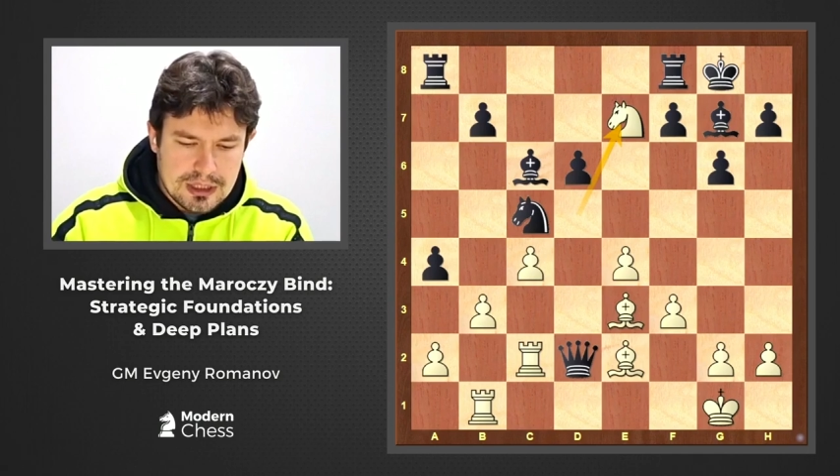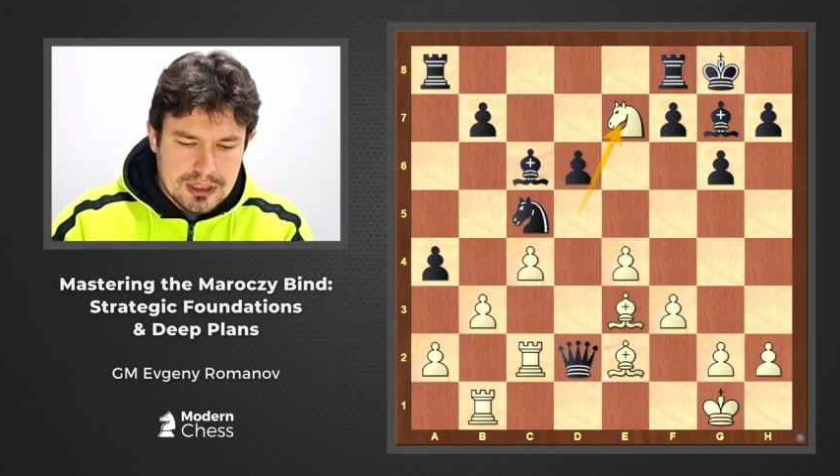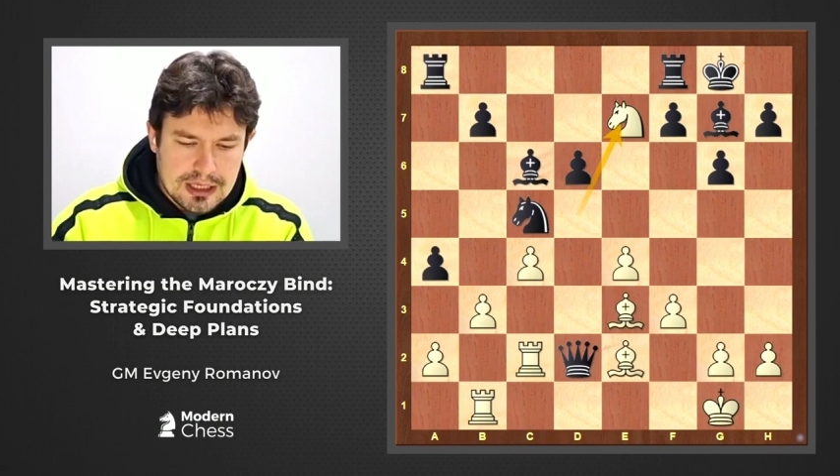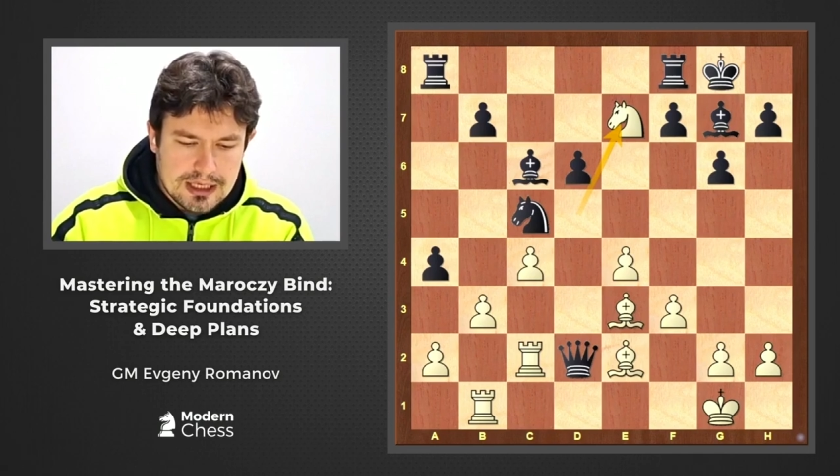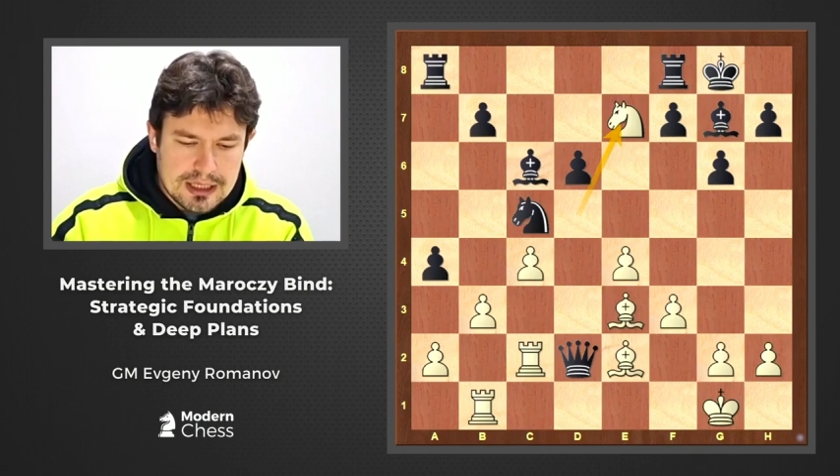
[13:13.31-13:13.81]

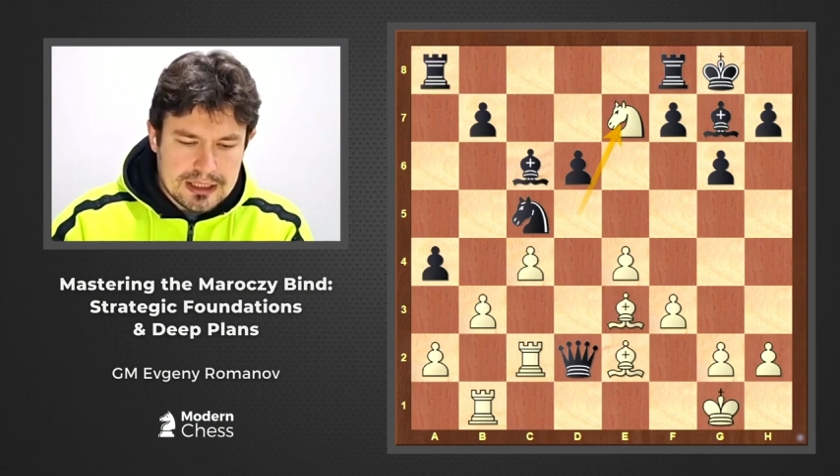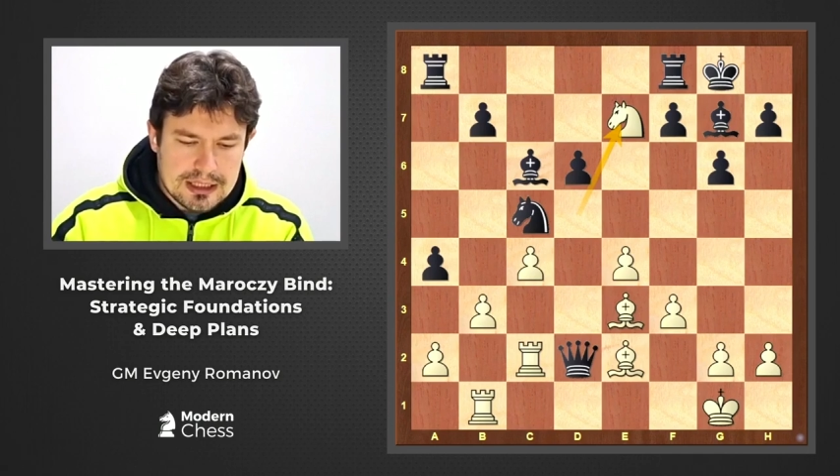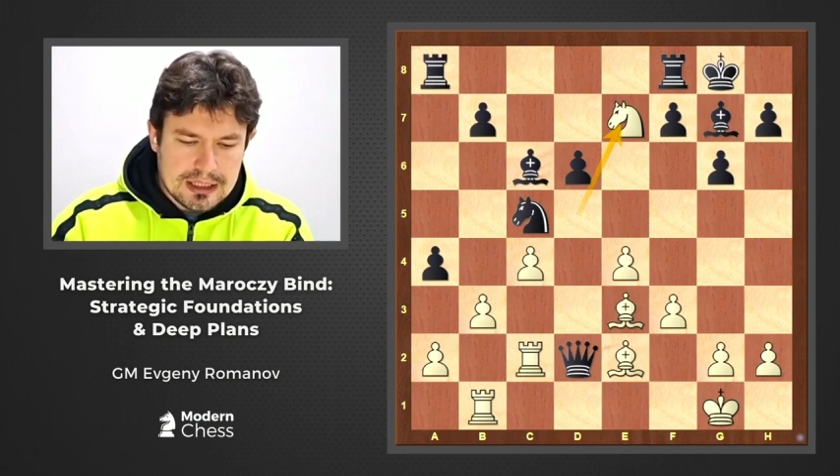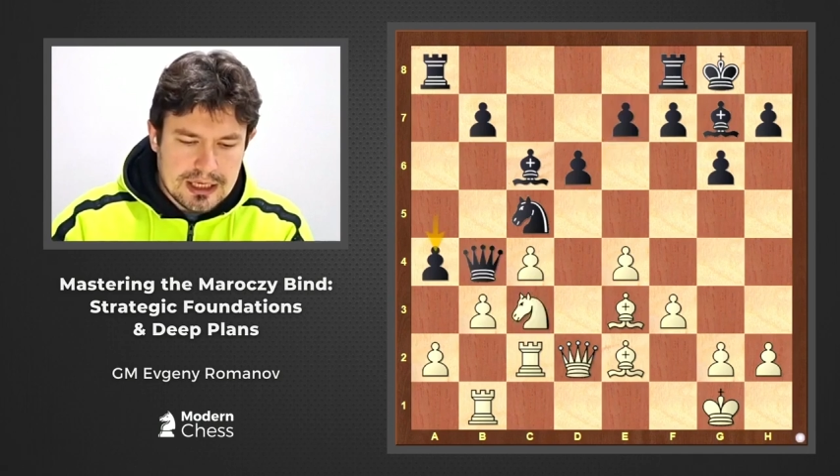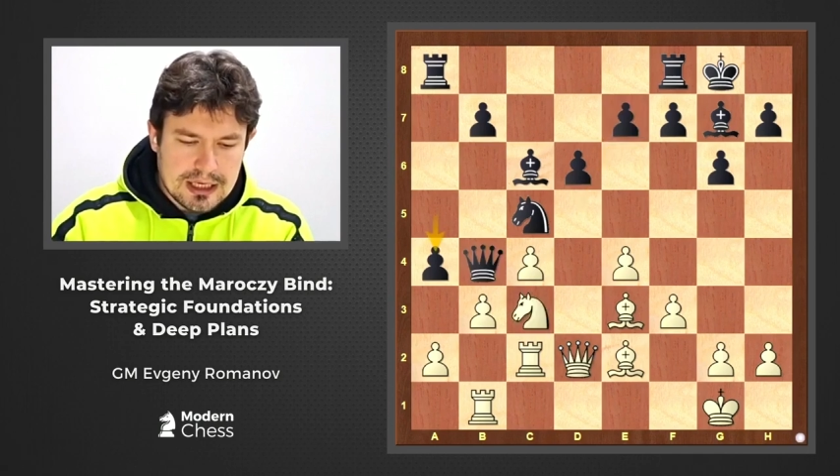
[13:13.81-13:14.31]
And
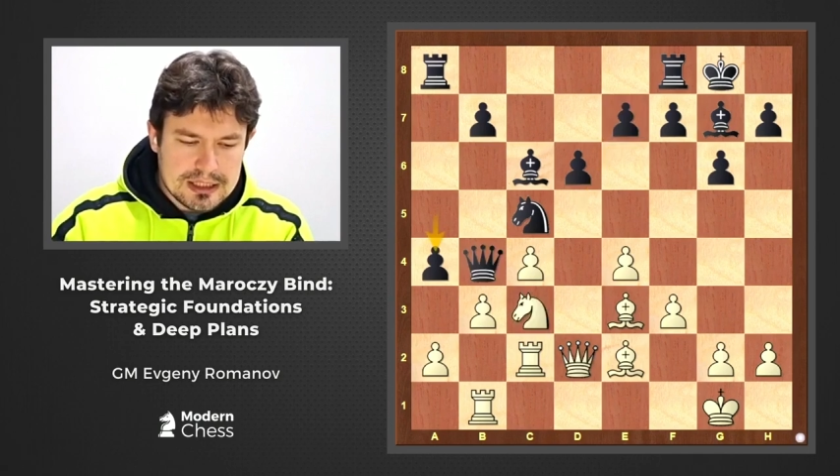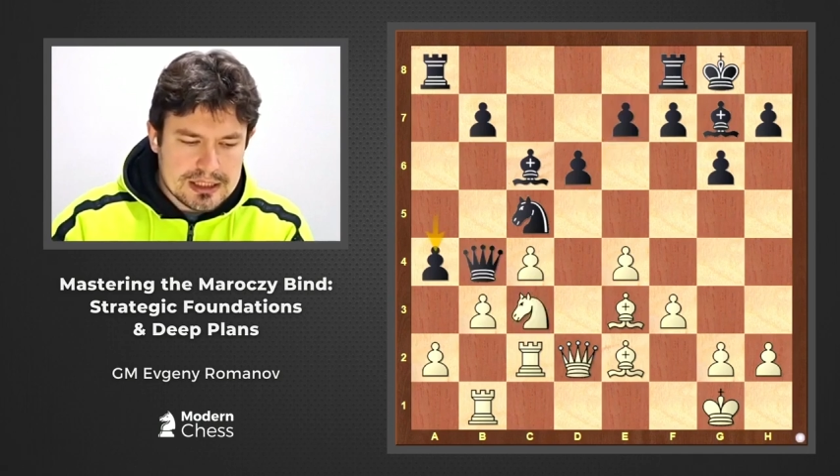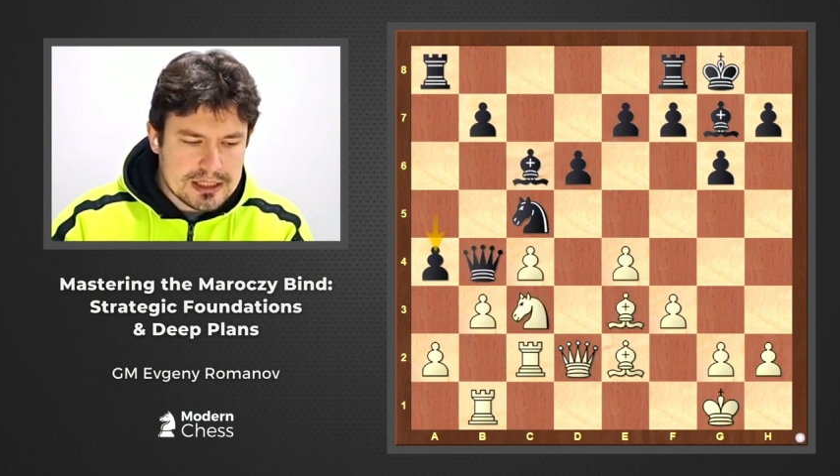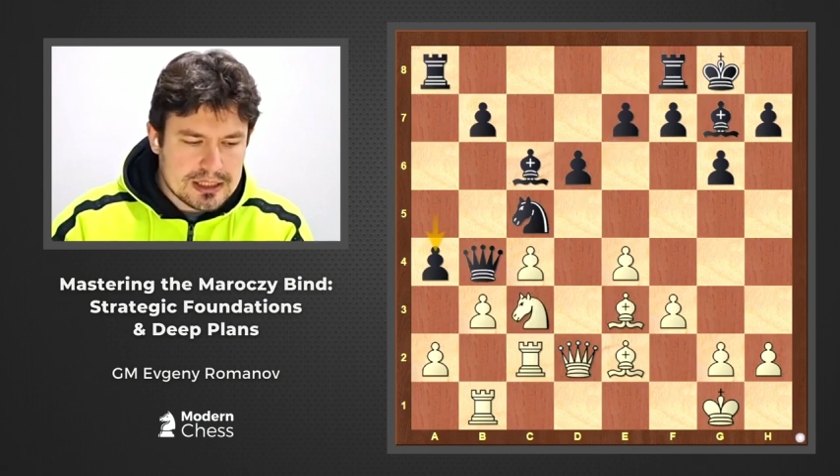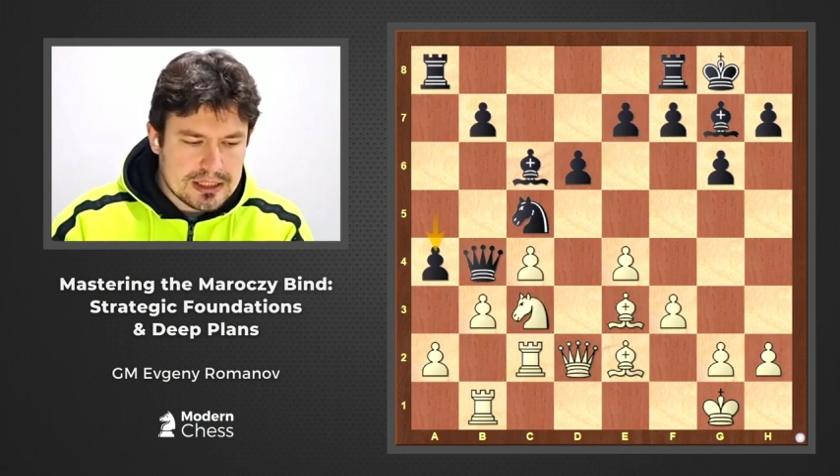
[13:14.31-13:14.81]
in
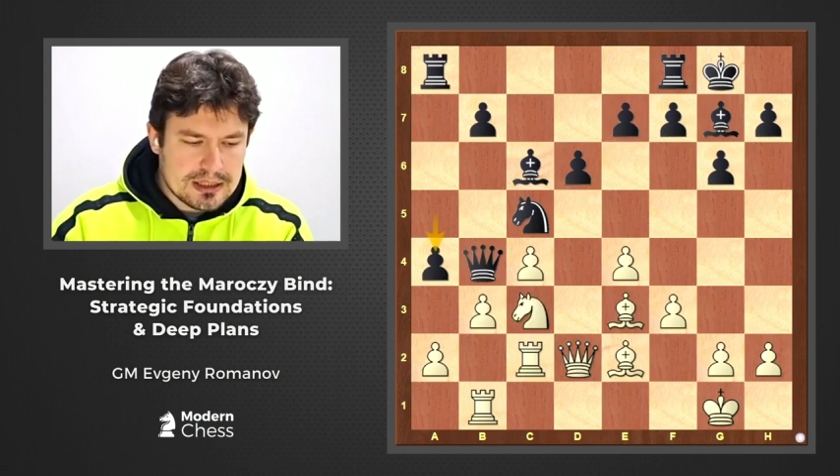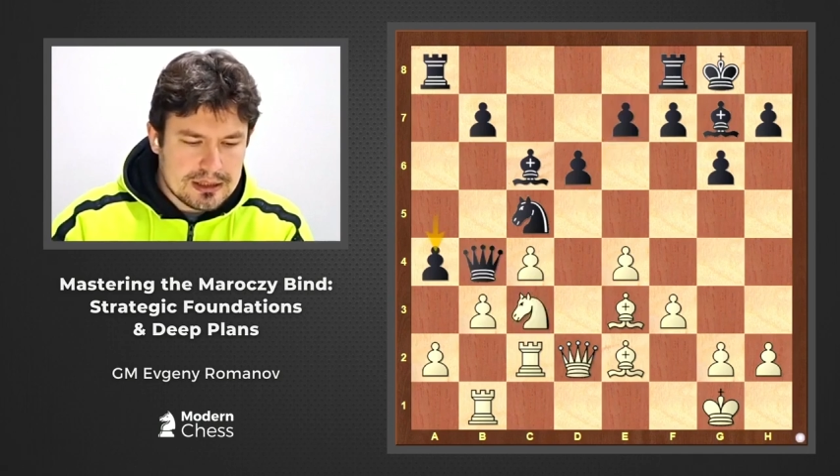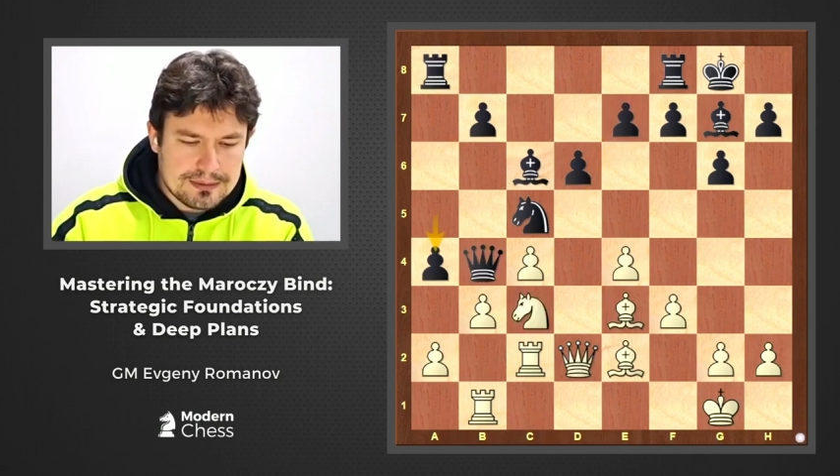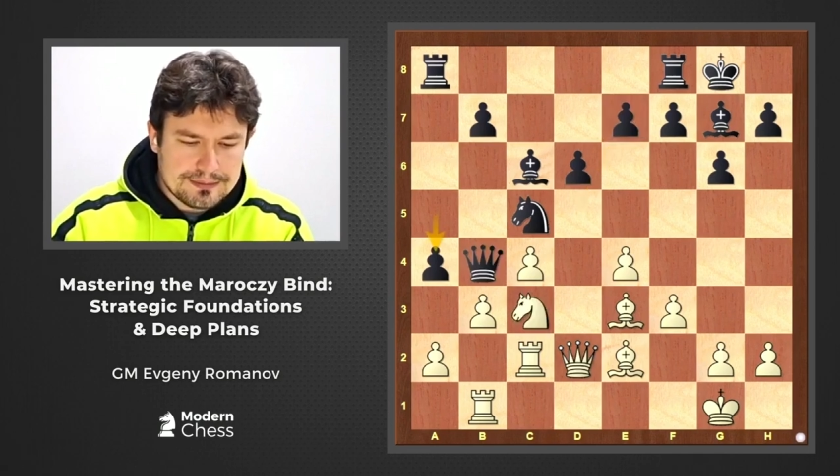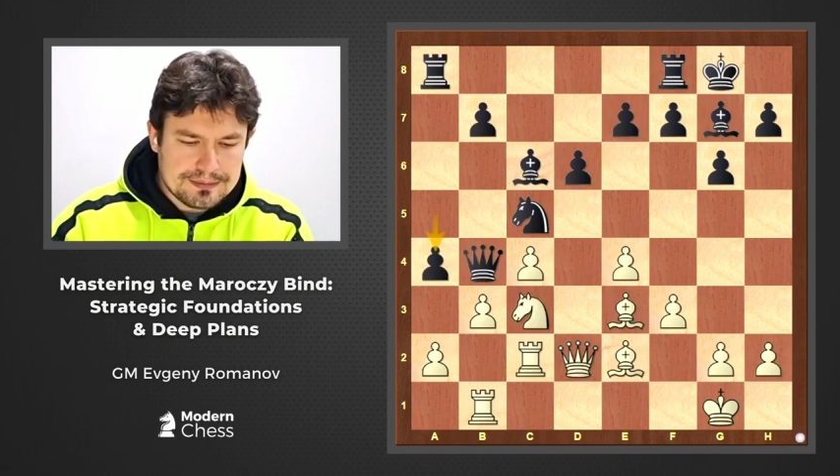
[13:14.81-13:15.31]
case
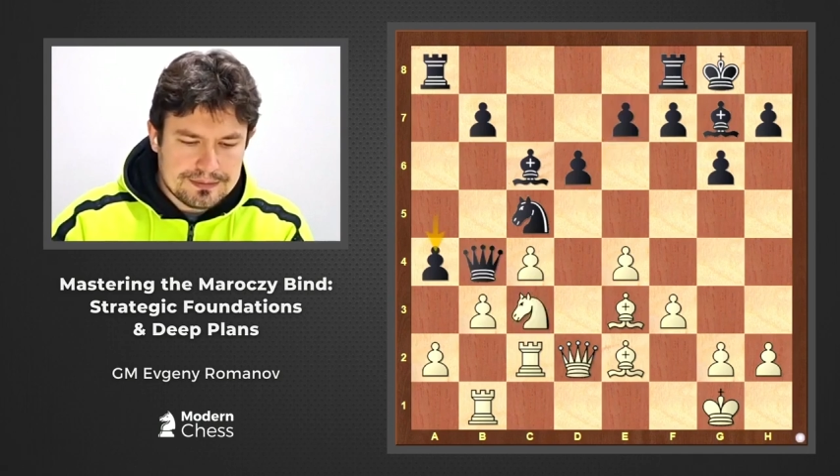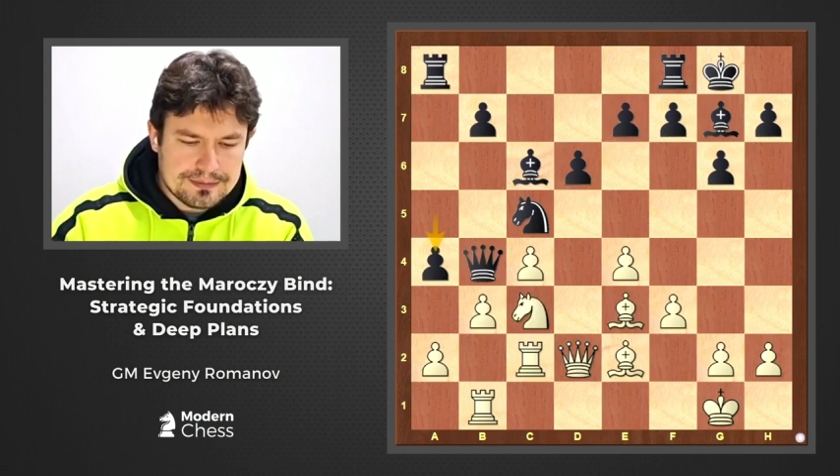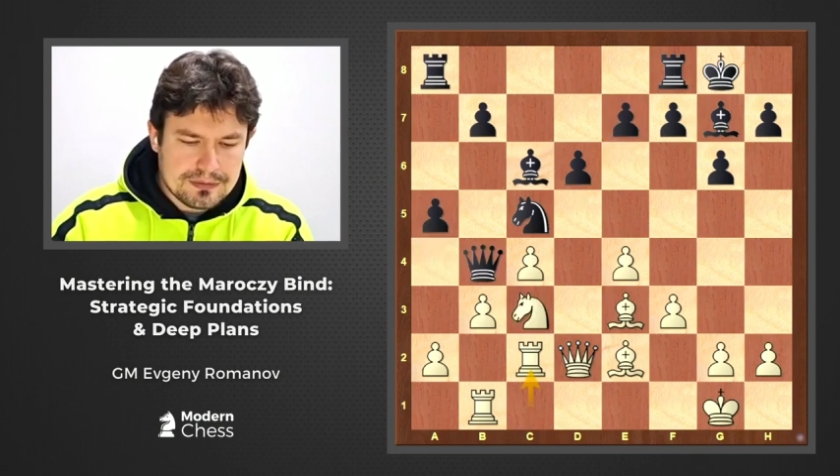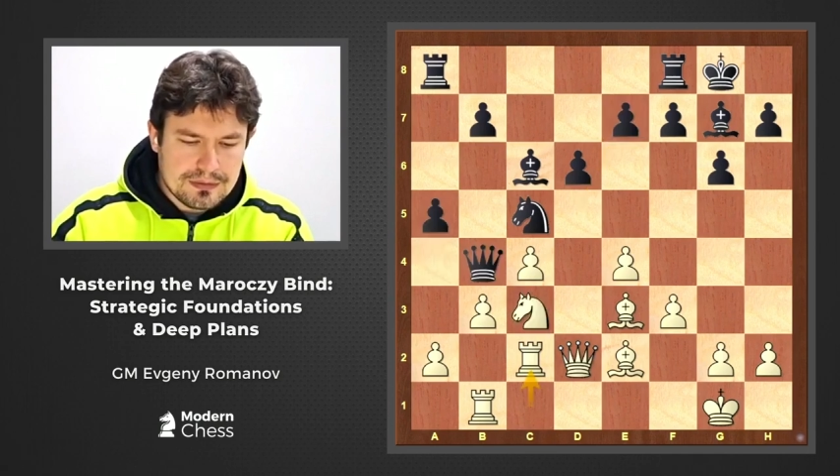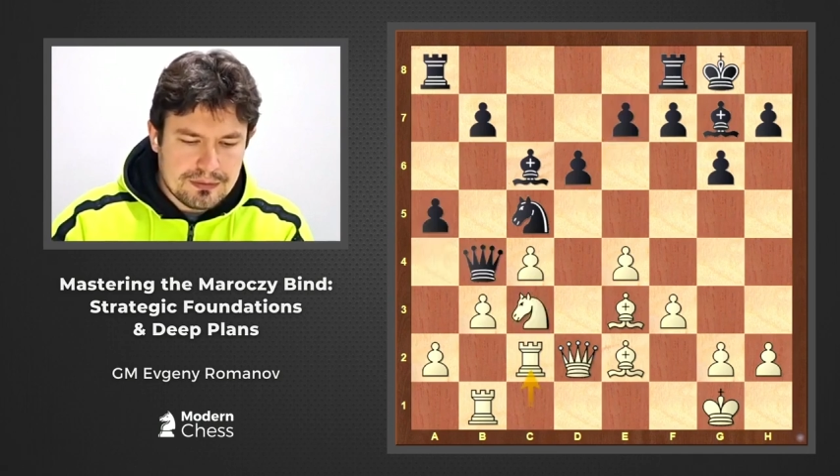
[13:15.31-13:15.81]

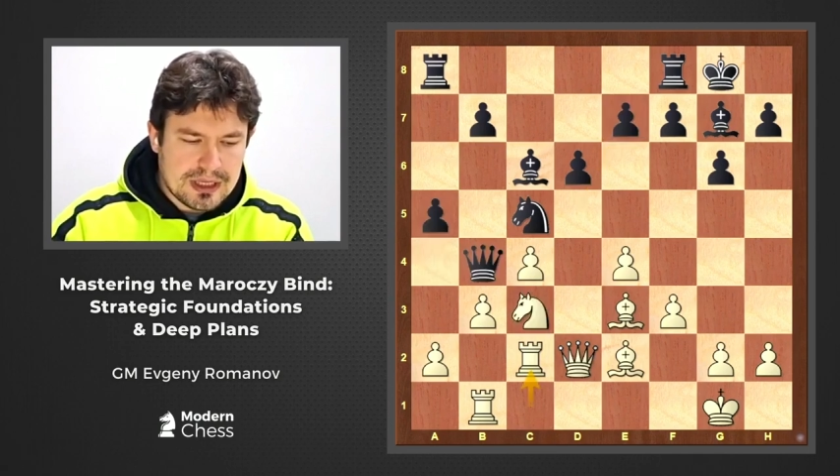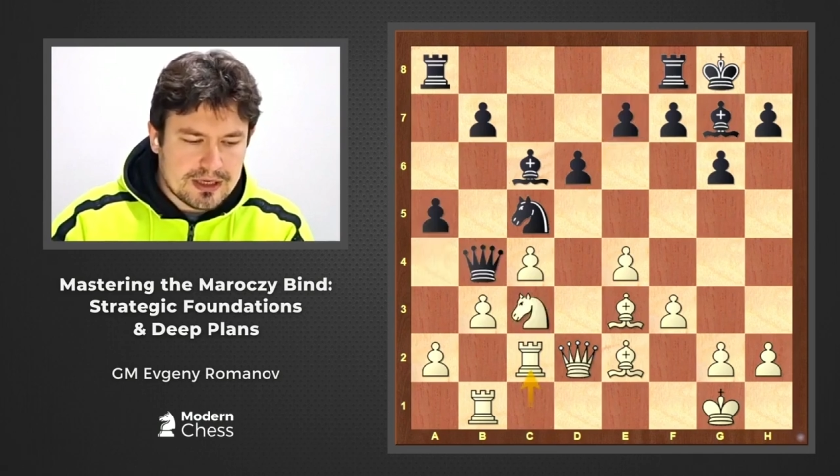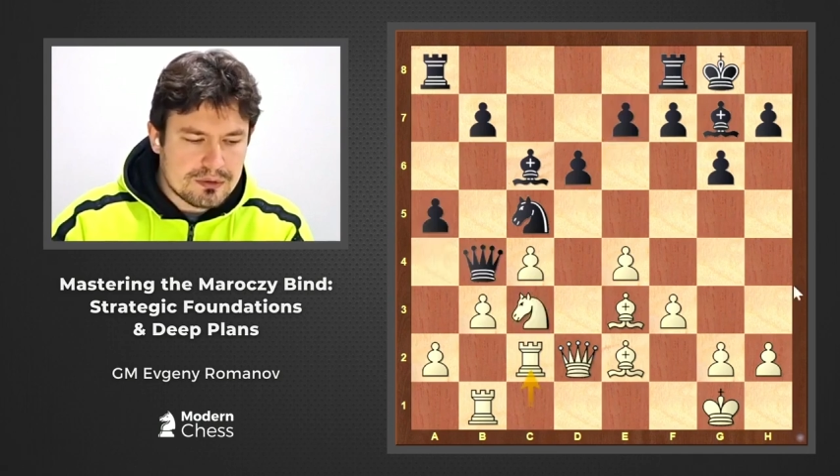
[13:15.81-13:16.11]
black